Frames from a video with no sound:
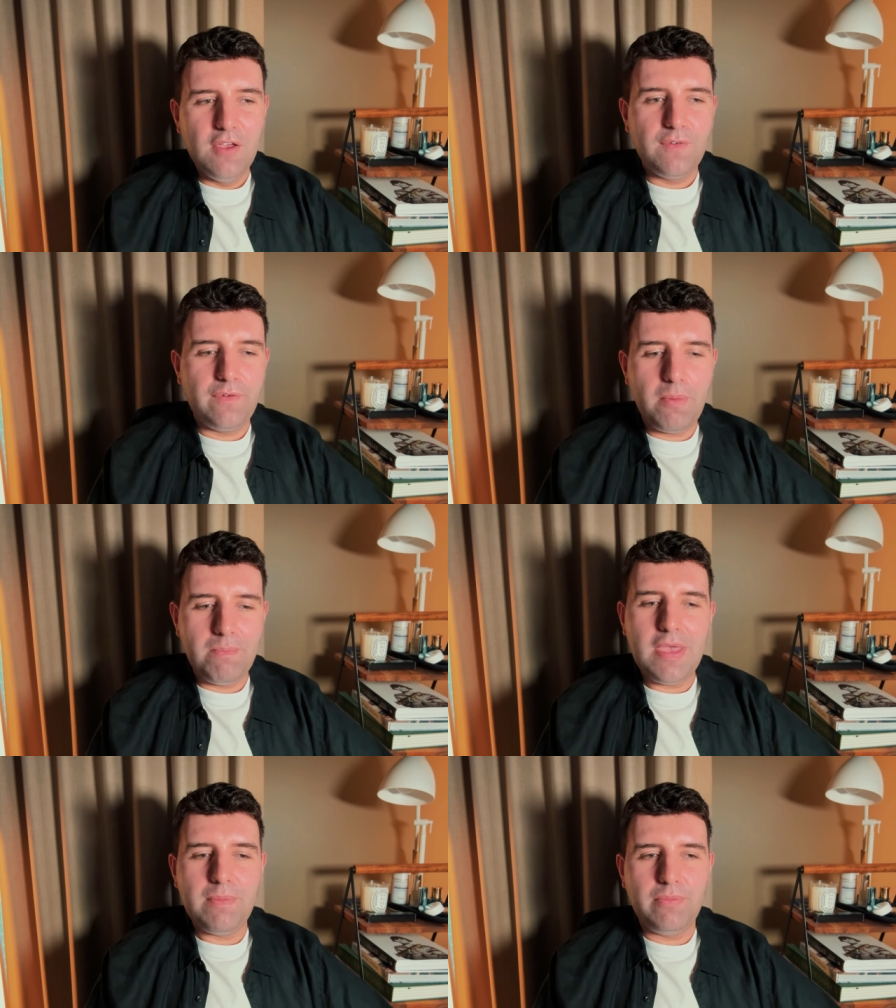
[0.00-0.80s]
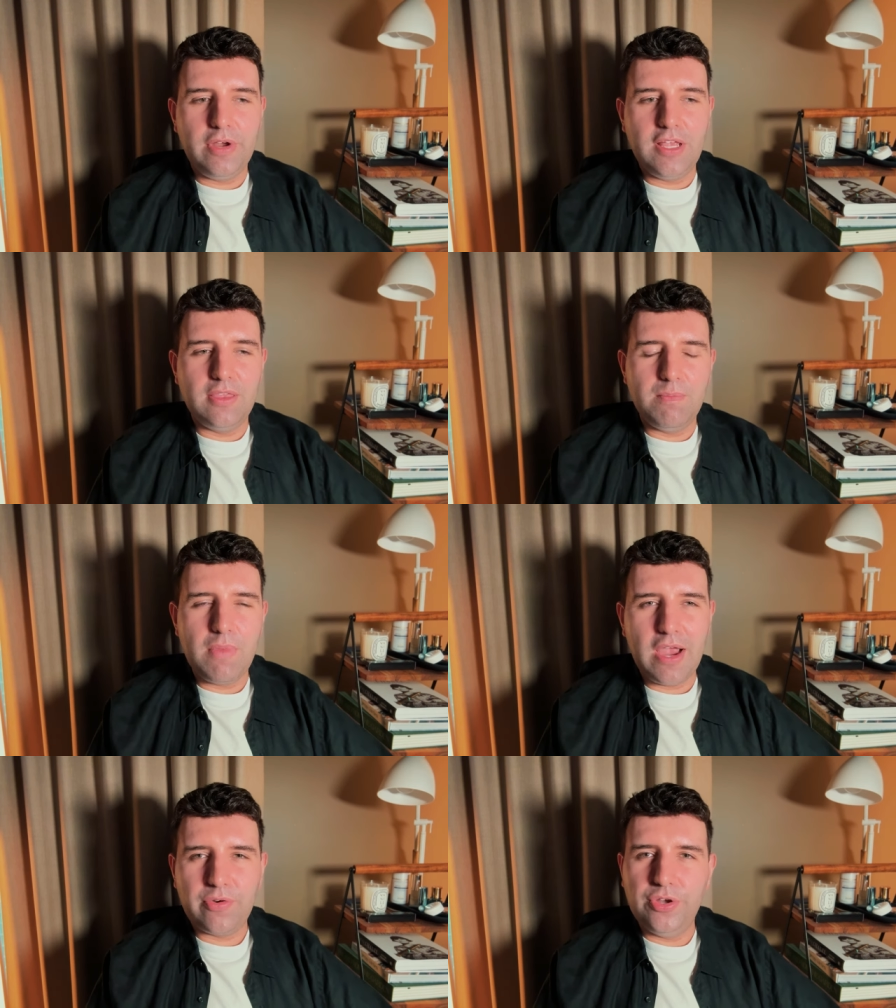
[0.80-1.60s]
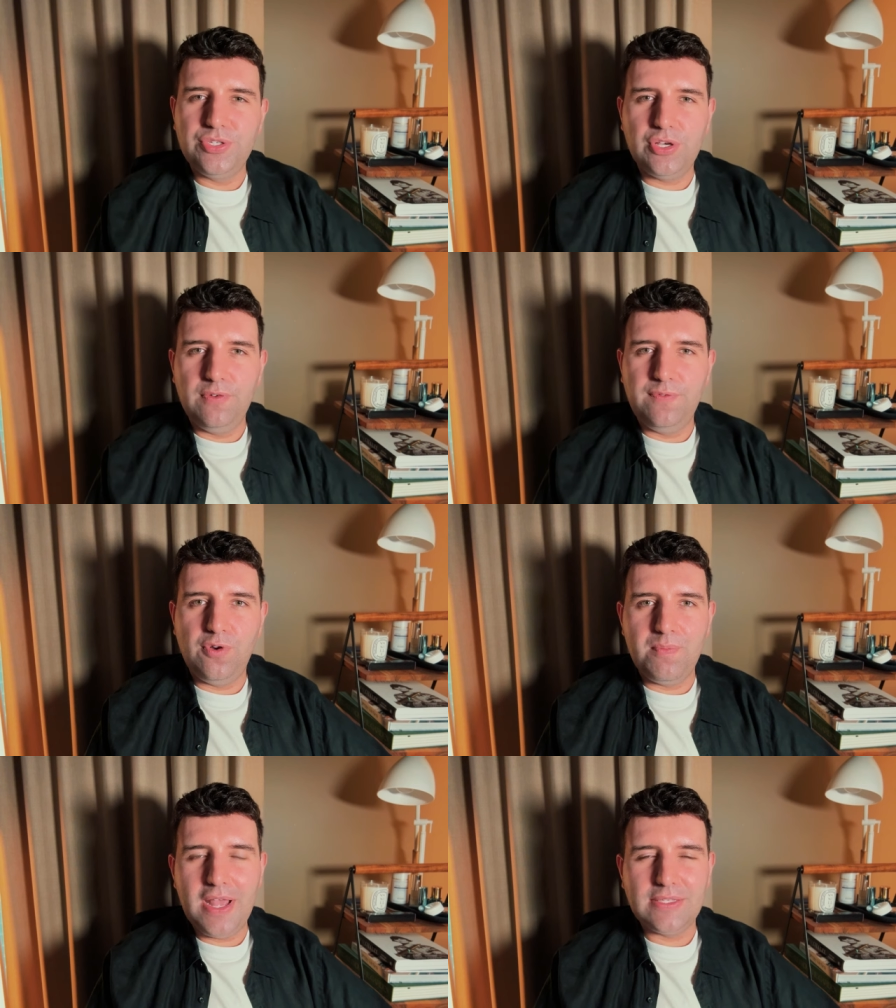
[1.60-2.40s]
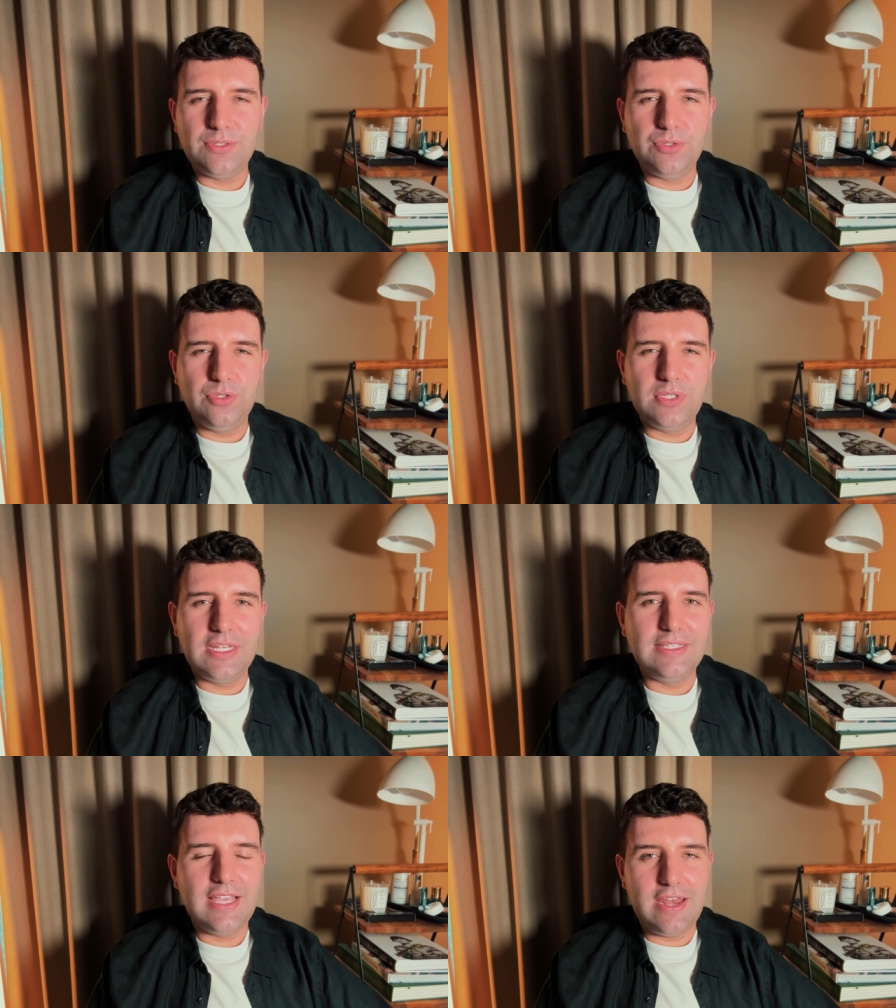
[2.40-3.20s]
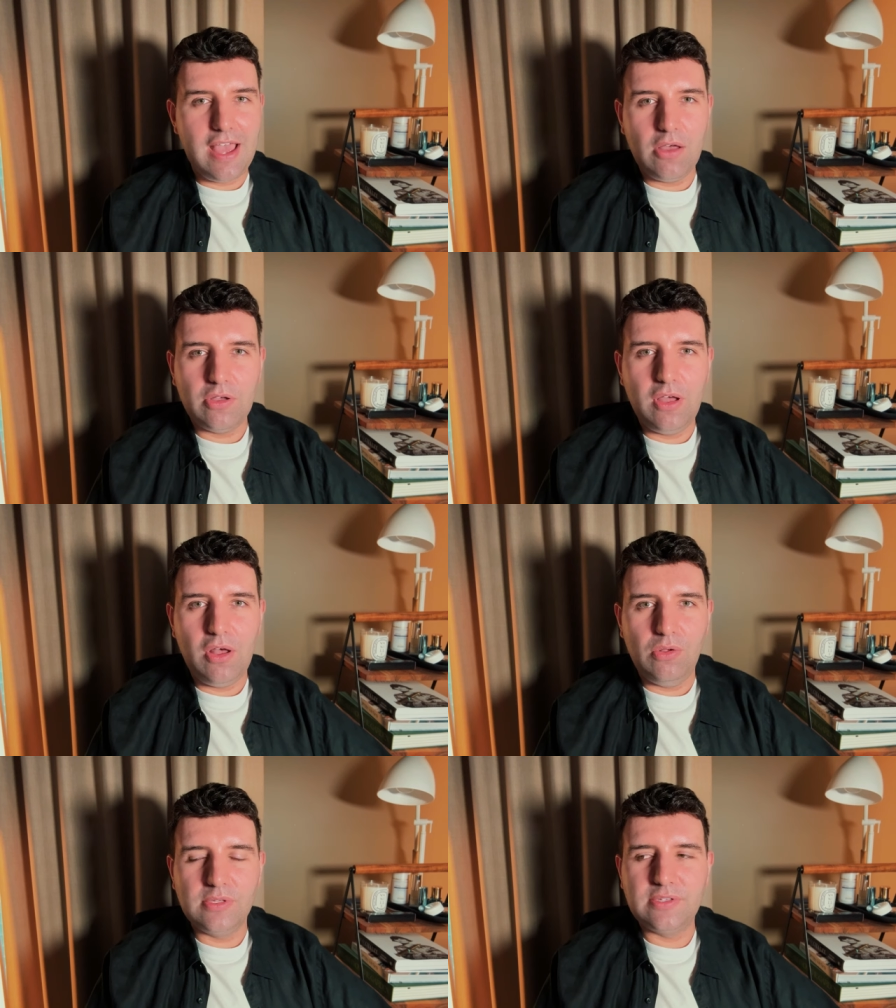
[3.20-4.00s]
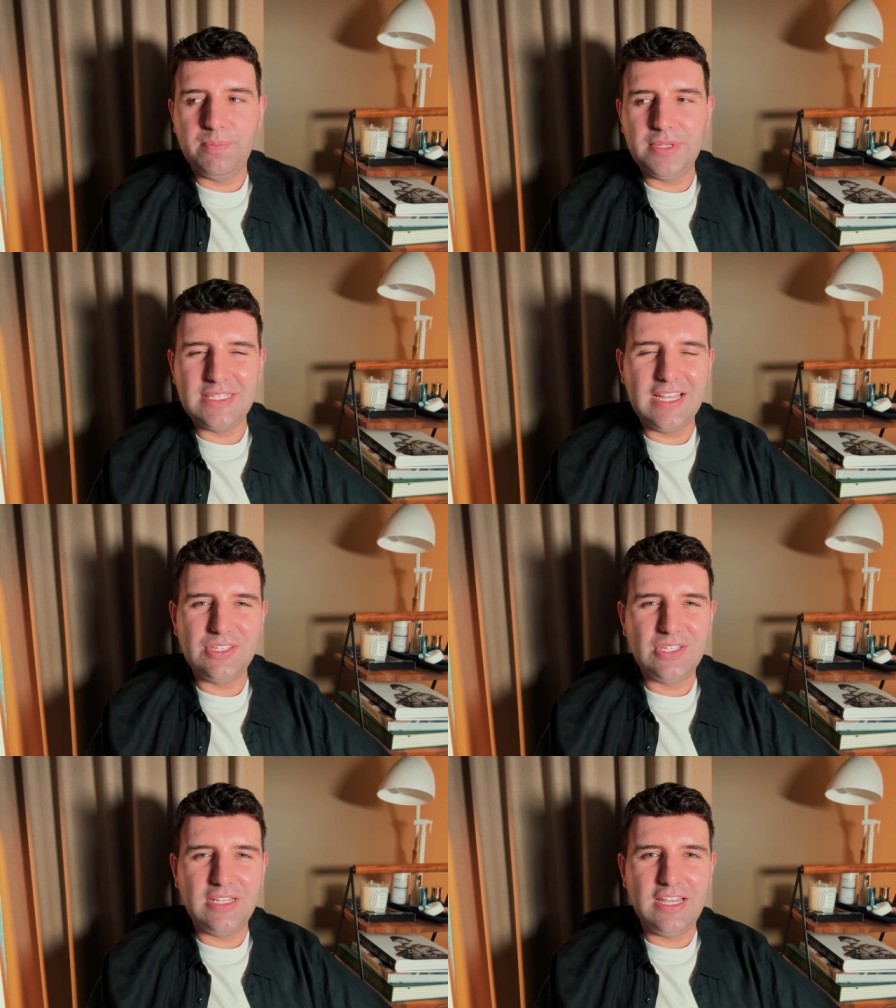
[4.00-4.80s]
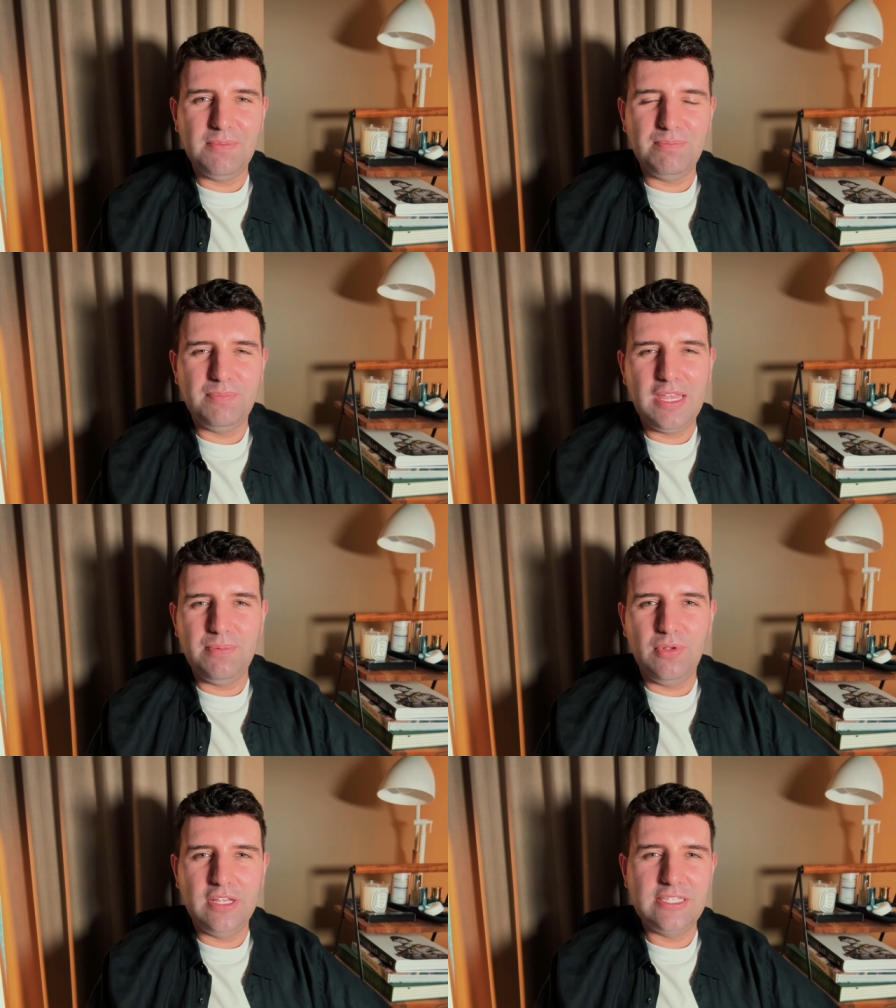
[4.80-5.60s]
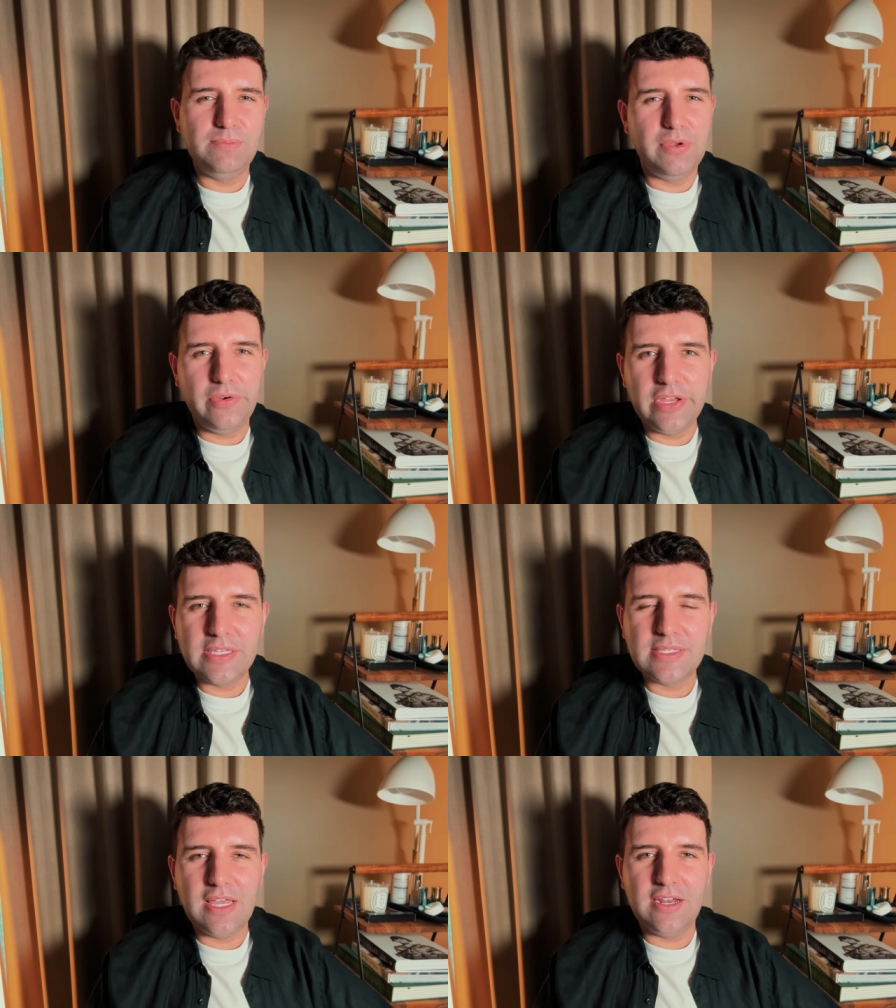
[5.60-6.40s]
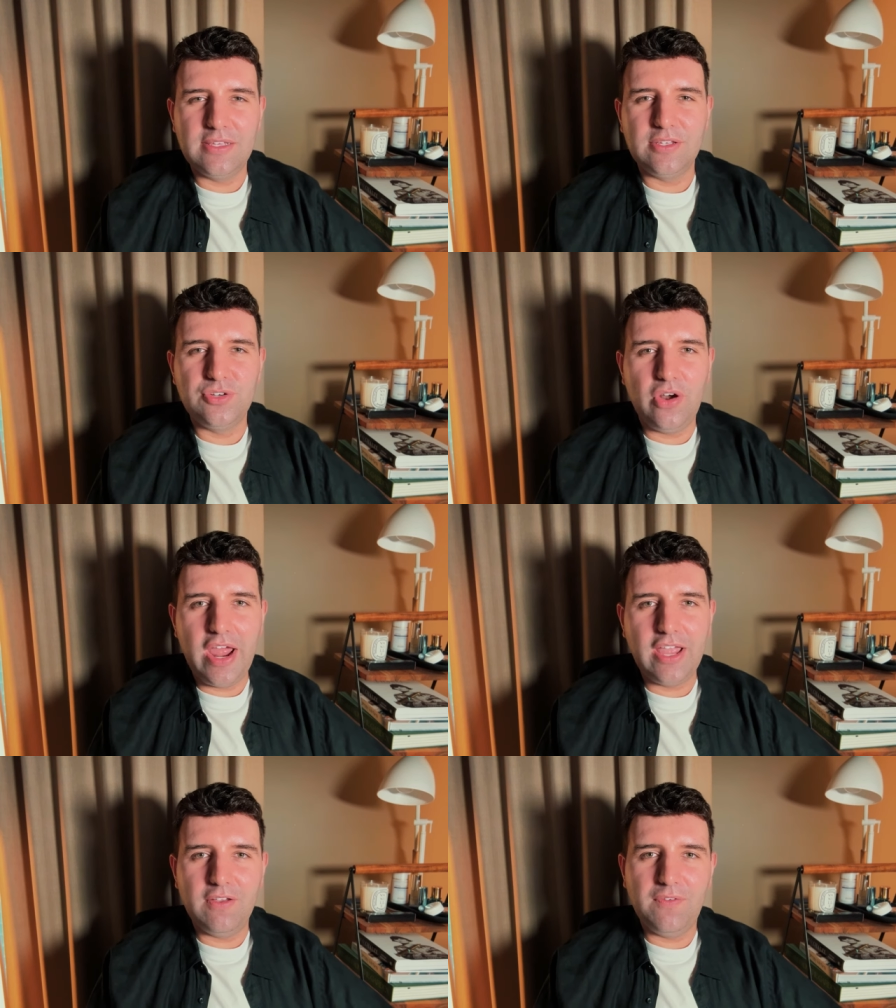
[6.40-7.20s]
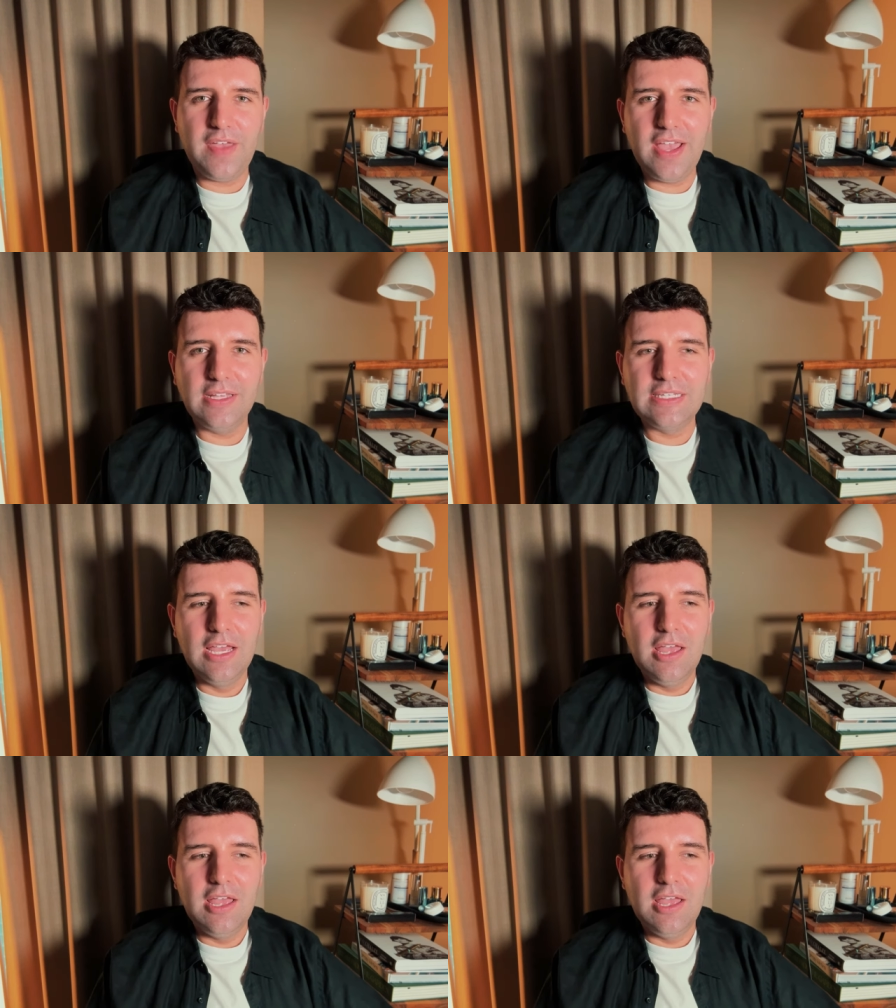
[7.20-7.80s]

From memory, the microgel formats do contain alcohol, so potentially people experience that as a drying effect,